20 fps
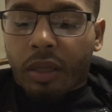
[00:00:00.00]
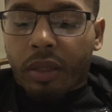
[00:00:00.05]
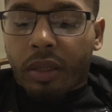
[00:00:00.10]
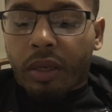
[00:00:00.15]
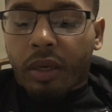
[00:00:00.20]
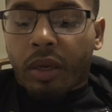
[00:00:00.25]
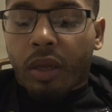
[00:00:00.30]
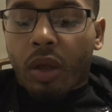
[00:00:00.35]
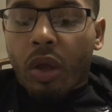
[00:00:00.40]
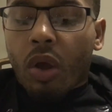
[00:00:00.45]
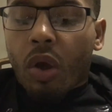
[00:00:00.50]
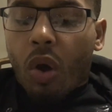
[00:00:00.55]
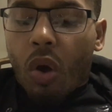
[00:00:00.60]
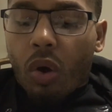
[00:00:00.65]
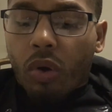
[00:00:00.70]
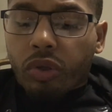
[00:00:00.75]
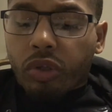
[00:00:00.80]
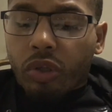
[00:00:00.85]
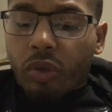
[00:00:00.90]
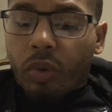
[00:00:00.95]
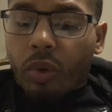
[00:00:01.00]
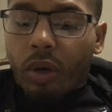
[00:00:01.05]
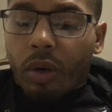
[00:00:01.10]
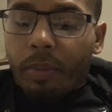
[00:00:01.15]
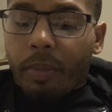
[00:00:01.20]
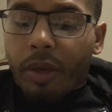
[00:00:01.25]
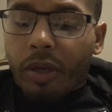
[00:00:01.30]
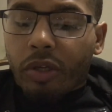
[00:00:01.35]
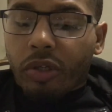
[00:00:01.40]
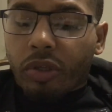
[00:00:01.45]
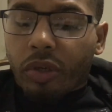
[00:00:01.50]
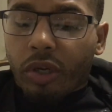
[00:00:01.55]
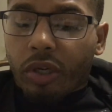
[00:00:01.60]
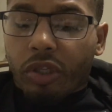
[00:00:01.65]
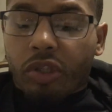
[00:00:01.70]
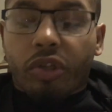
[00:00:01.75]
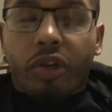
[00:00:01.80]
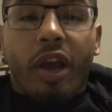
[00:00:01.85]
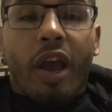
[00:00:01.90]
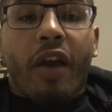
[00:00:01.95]
then also you want to make sure
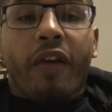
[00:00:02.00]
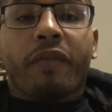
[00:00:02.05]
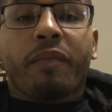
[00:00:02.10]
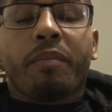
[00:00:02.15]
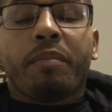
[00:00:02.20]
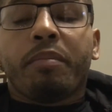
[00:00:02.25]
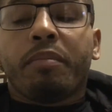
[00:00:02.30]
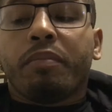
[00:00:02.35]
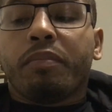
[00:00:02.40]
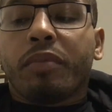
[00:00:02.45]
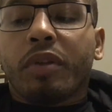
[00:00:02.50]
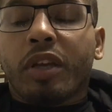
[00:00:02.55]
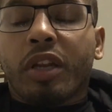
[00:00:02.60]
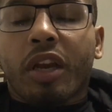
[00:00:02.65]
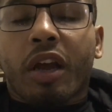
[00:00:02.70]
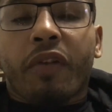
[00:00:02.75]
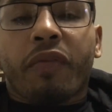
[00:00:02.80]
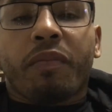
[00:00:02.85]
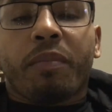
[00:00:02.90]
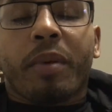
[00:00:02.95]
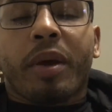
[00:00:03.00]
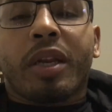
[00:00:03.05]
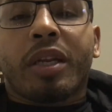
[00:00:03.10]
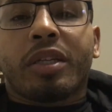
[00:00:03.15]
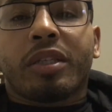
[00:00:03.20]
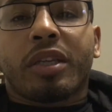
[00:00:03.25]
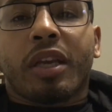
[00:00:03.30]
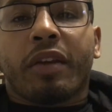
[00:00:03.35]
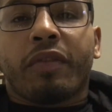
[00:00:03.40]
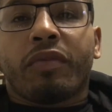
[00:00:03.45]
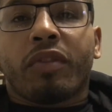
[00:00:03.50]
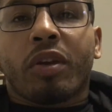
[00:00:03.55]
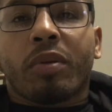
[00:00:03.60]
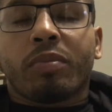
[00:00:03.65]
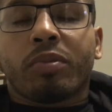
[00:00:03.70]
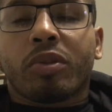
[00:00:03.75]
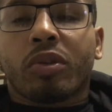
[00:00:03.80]
that you have enough money saved up.